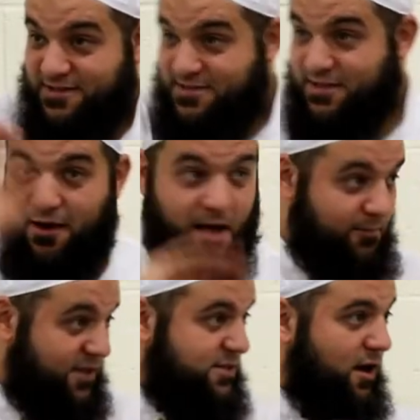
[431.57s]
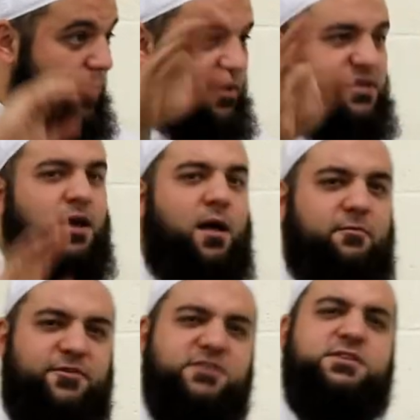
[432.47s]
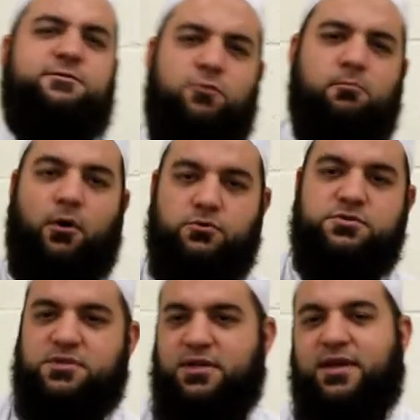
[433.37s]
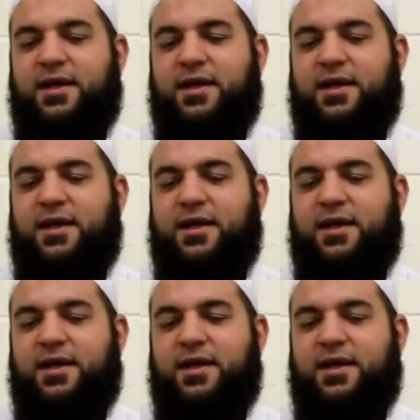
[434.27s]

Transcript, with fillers: this is haram, that's haram, that's haram. First and foremost,